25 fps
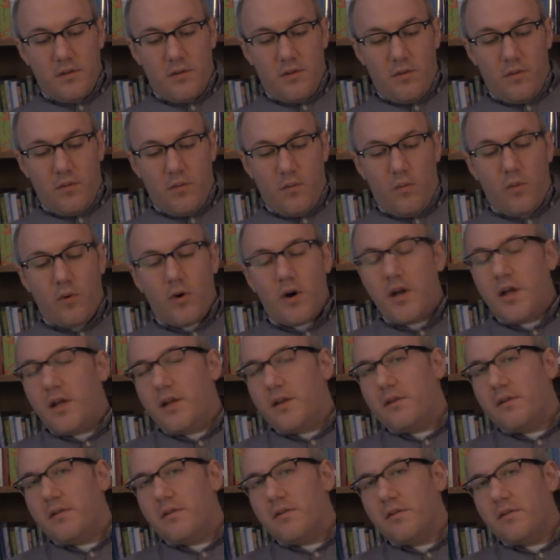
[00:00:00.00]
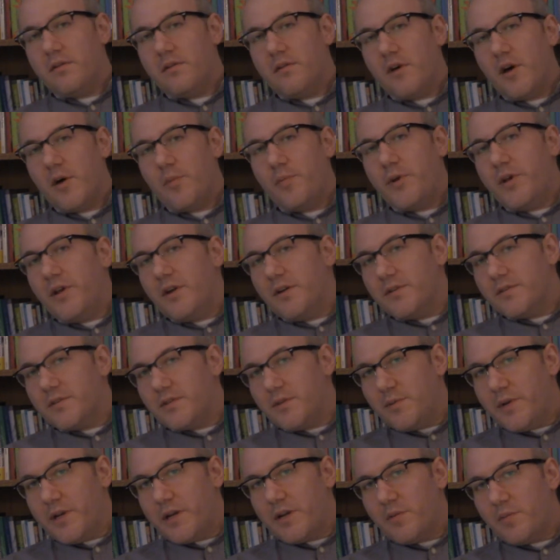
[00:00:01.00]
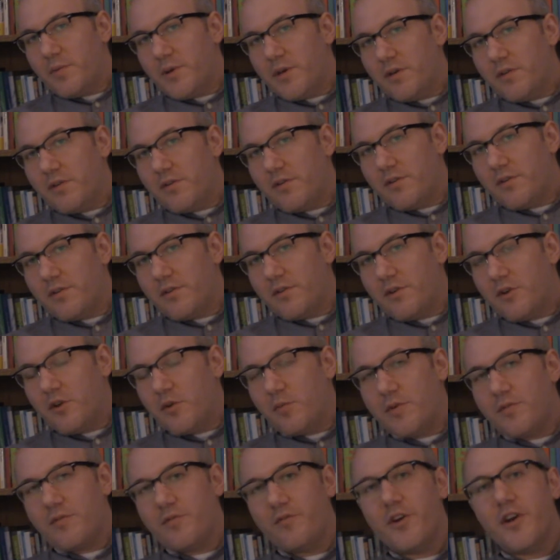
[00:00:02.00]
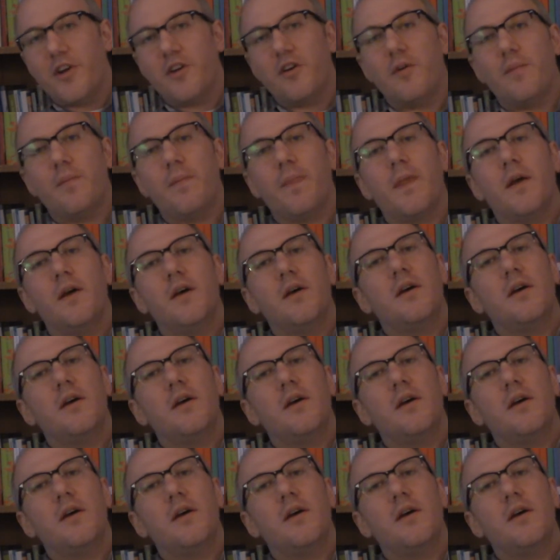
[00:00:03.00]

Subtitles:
one, appears to be an appeal to human freedom.